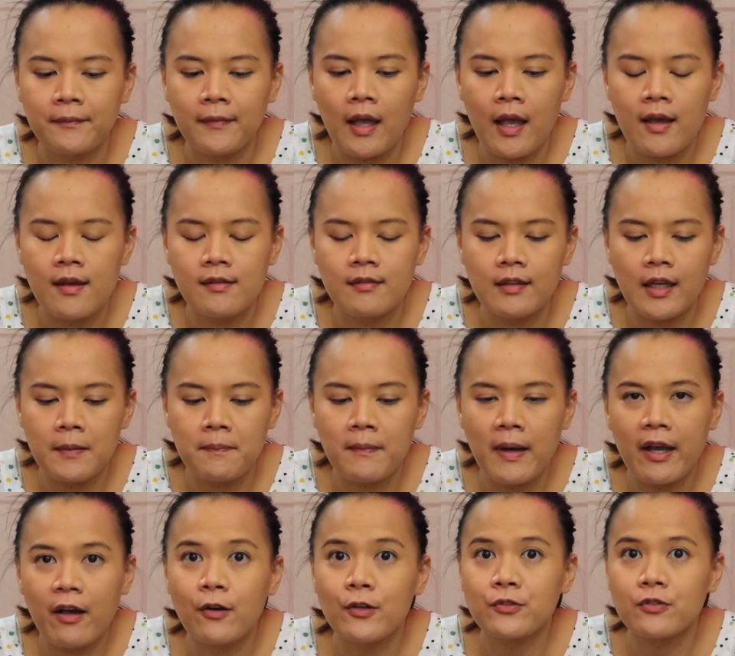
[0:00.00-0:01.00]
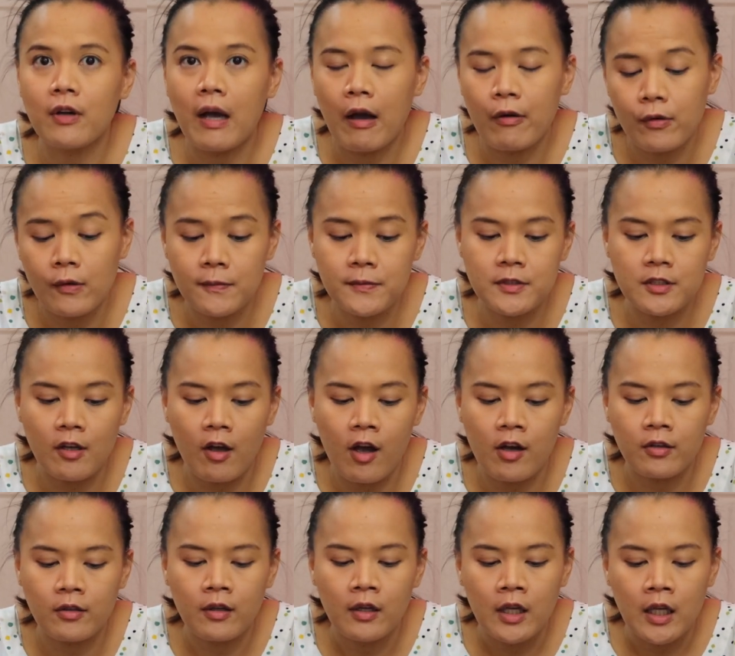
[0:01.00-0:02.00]
and it might also out of
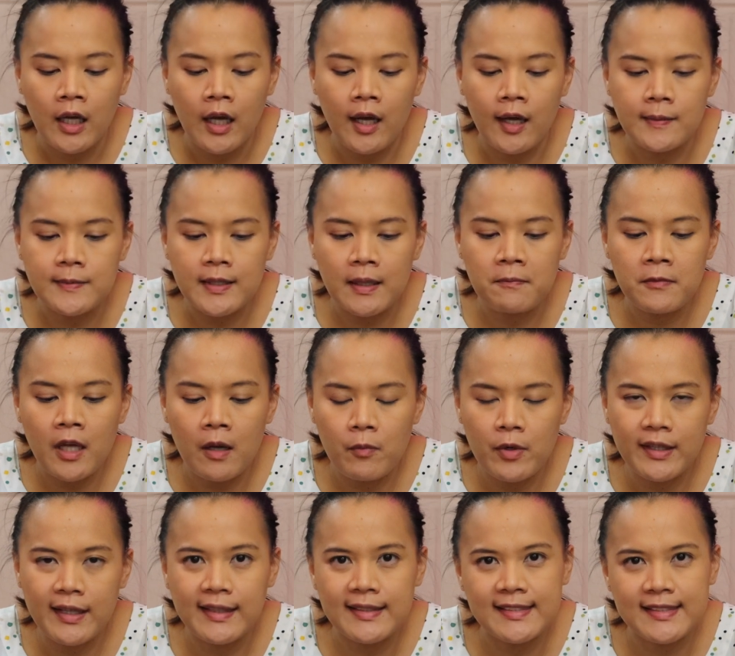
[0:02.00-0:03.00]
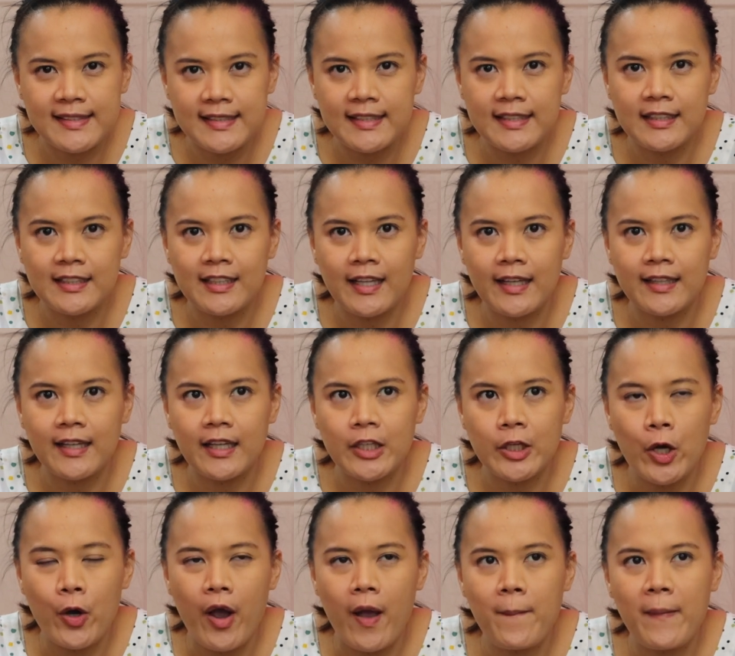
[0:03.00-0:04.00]
stock. Sometime when I see it and I
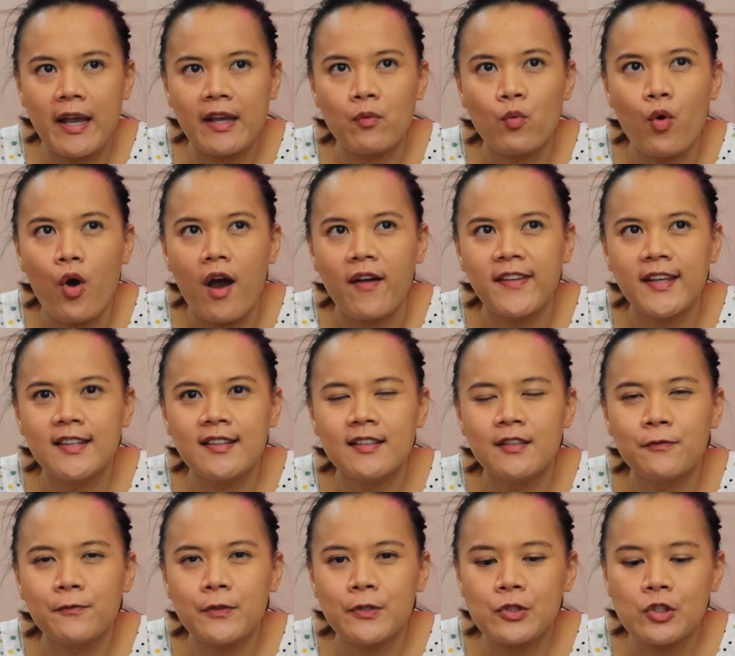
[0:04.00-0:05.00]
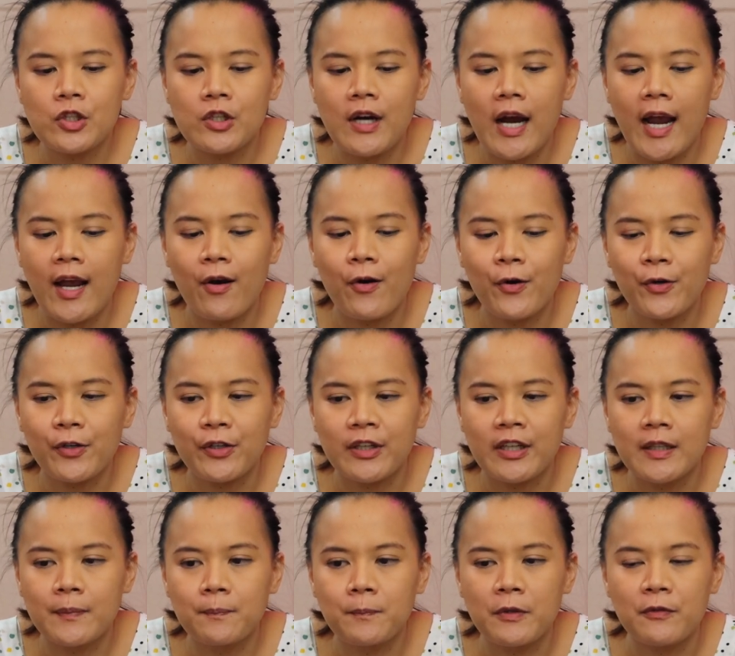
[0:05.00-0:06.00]
know I might want it in the future, I order
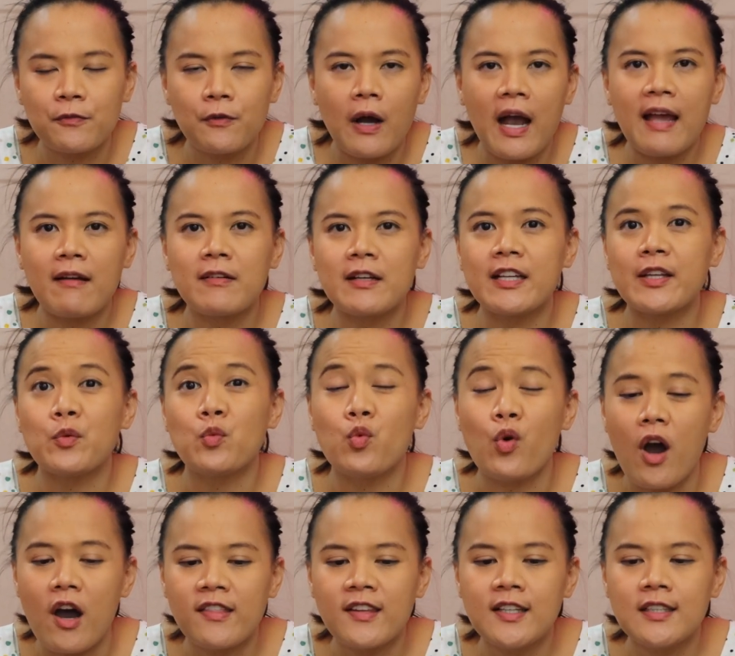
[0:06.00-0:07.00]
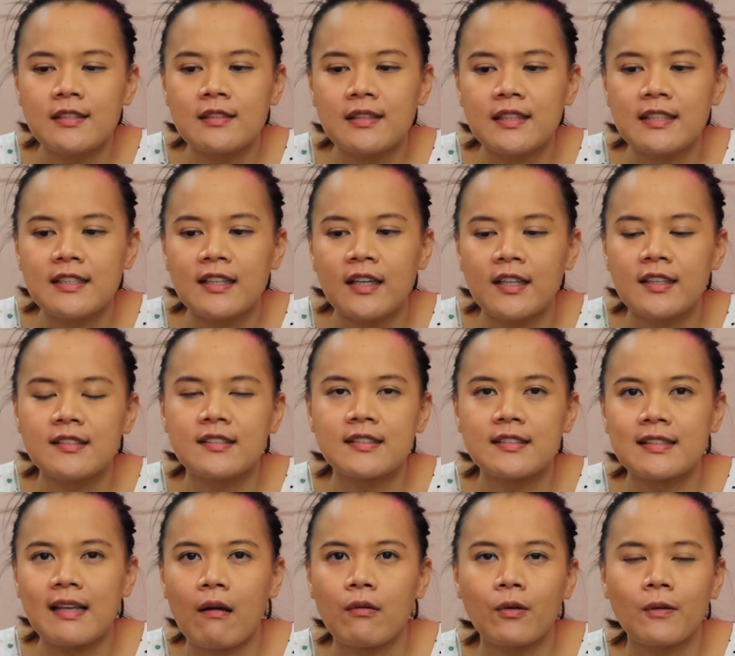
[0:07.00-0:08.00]
it before I really want it in case
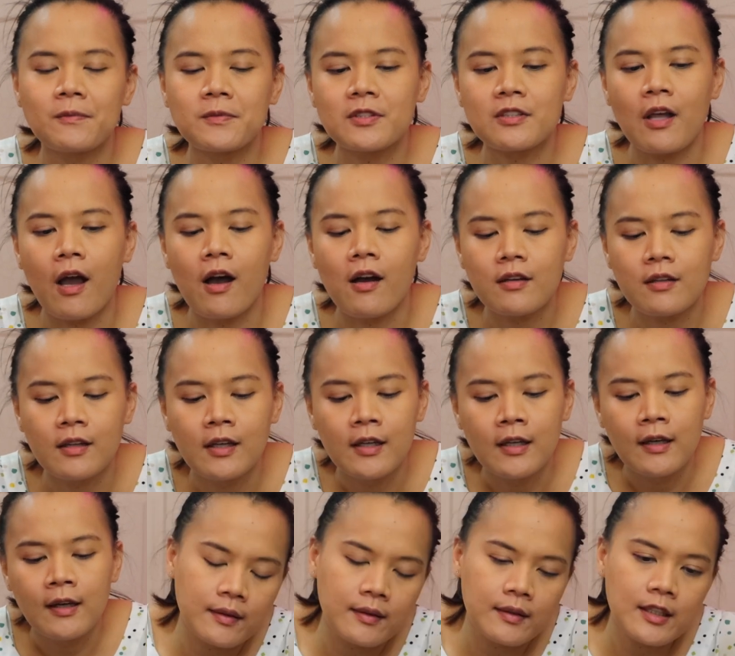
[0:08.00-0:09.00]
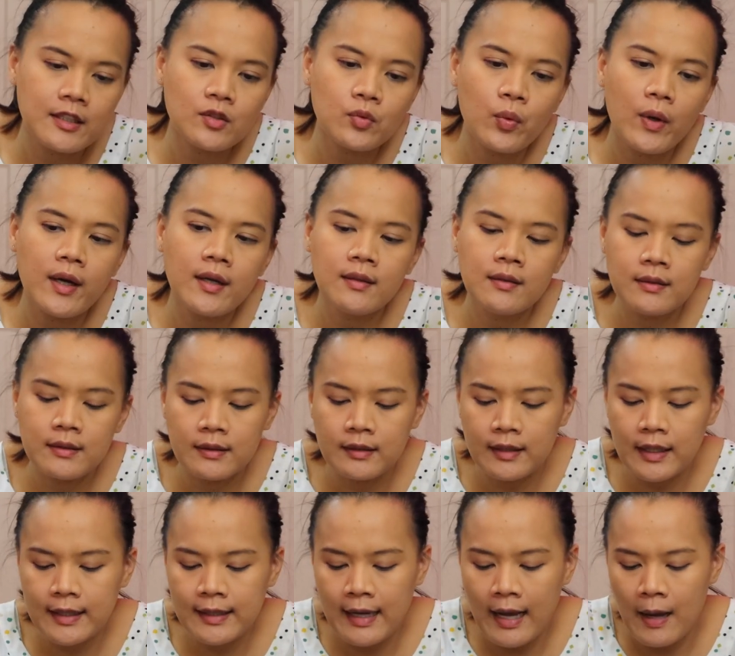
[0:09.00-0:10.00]
it's out of stock. This one,
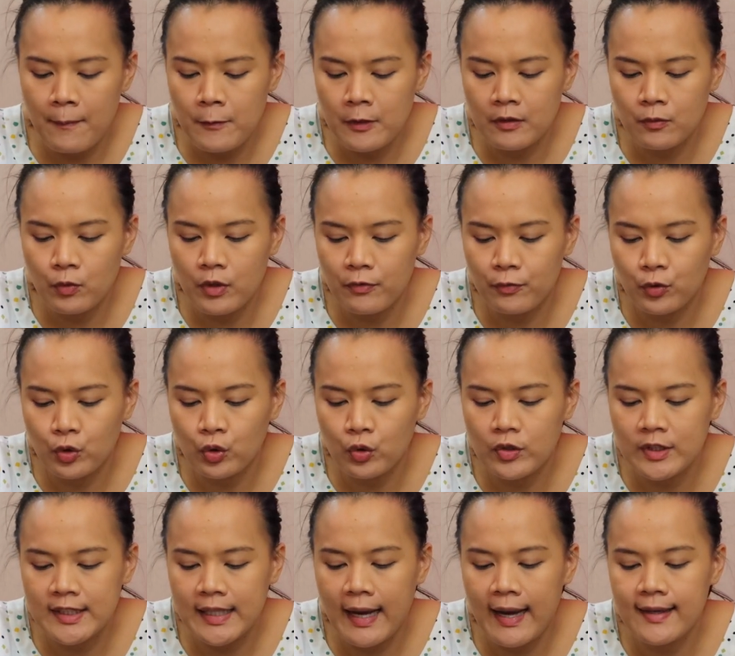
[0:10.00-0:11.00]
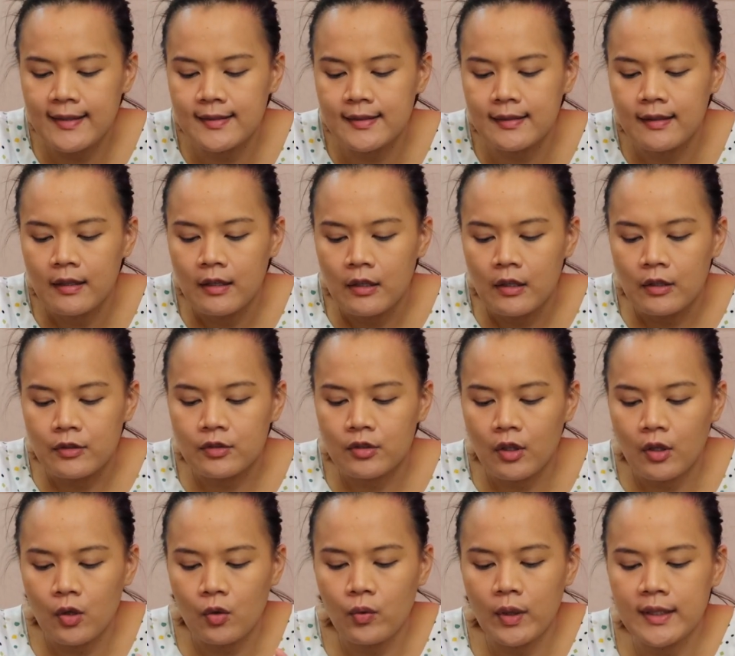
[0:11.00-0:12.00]
they come with two sizes.
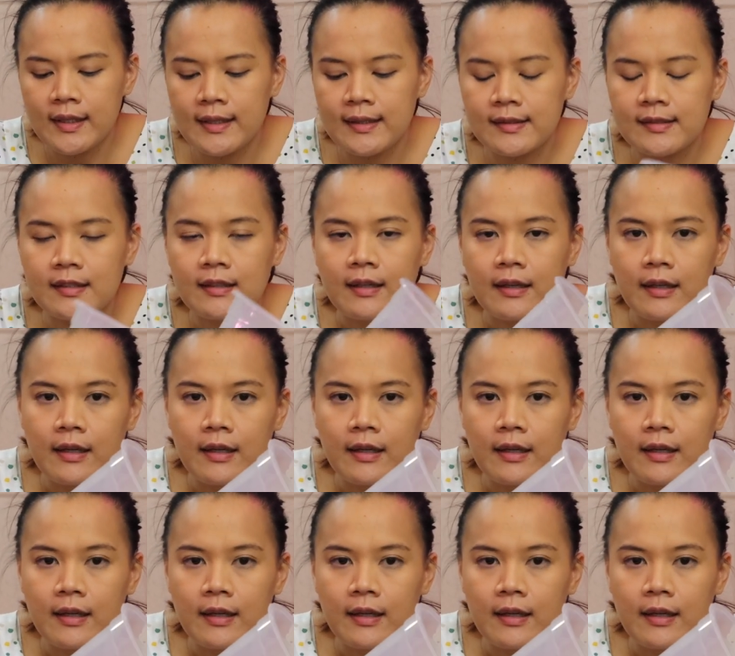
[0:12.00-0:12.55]
So one is